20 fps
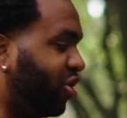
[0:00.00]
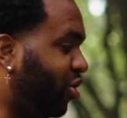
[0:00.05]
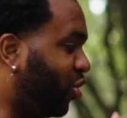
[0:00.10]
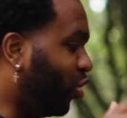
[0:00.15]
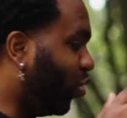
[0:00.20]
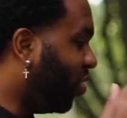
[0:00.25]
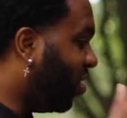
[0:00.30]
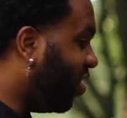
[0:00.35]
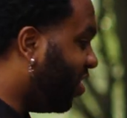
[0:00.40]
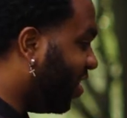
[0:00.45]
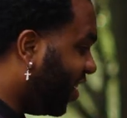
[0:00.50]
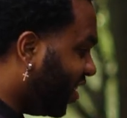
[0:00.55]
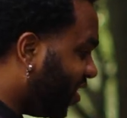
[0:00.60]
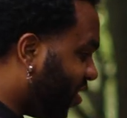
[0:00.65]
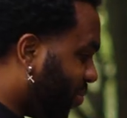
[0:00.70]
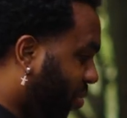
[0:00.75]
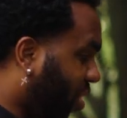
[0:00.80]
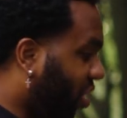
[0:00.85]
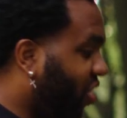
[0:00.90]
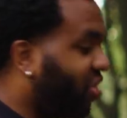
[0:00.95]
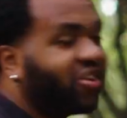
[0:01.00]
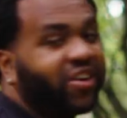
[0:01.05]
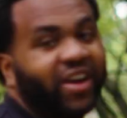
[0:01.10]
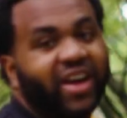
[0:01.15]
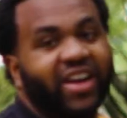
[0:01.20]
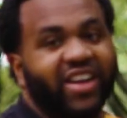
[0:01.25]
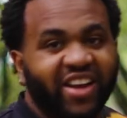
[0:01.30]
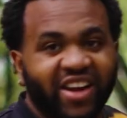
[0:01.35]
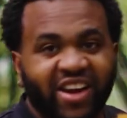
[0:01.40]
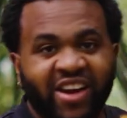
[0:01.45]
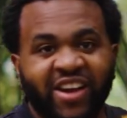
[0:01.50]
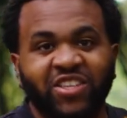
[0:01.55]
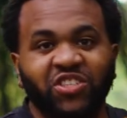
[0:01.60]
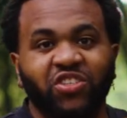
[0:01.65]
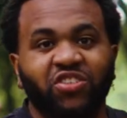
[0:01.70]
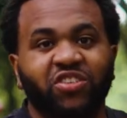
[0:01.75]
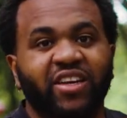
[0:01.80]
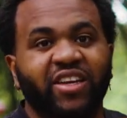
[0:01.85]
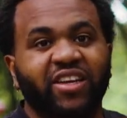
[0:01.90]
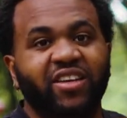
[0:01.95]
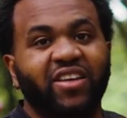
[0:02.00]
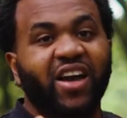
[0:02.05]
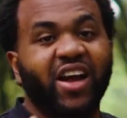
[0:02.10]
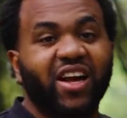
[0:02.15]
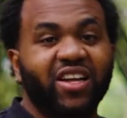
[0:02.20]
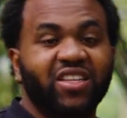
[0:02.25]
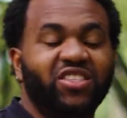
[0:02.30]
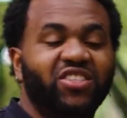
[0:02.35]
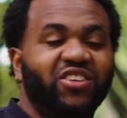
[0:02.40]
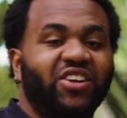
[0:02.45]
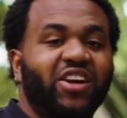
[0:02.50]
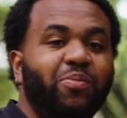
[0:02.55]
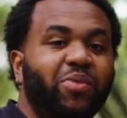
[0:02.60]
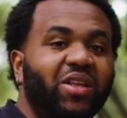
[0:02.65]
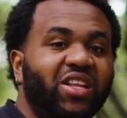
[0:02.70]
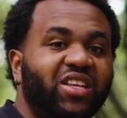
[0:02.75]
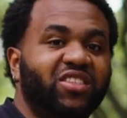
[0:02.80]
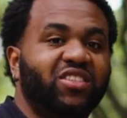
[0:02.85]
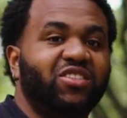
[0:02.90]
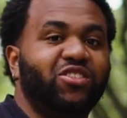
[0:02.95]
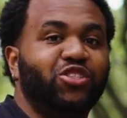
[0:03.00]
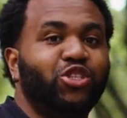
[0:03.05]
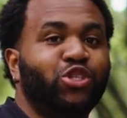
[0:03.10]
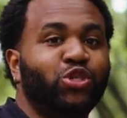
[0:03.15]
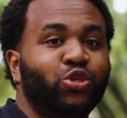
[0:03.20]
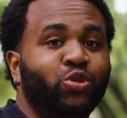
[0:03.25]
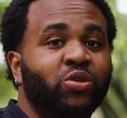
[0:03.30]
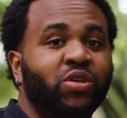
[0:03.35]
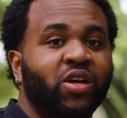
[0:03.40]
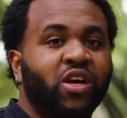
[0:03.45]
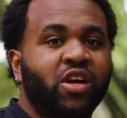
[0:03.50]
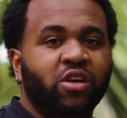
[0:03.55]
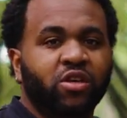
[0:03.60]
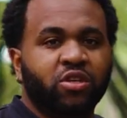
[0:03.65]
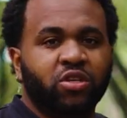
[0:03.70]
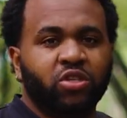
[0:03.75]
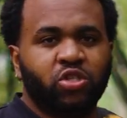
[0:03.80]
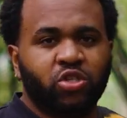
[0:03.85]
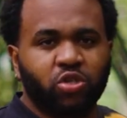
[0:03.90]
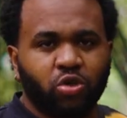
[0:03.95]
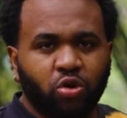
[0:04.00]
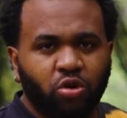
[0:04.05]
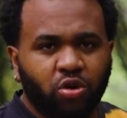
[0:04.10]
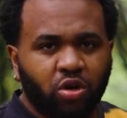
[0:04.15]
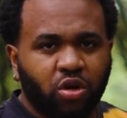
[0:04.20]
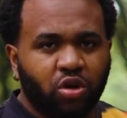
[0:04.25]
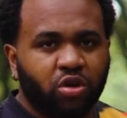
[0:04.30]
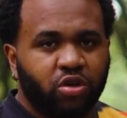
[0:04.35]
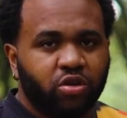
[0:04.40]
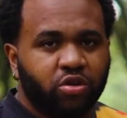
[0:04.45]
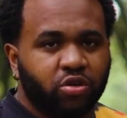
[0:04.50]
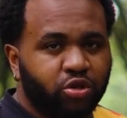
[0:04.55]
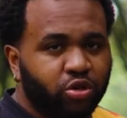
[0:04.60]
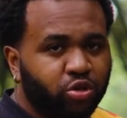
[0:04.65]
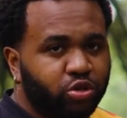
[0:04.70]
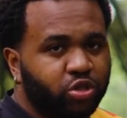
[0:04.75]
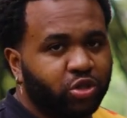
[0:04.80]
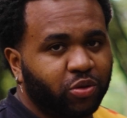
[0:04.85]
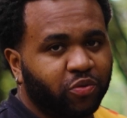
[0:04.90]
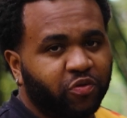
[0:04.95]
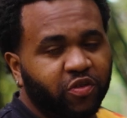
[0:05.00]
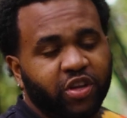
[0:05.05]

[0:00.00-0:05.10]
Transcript: So this product right here is gonna enhance your ability to shoot solo YouTube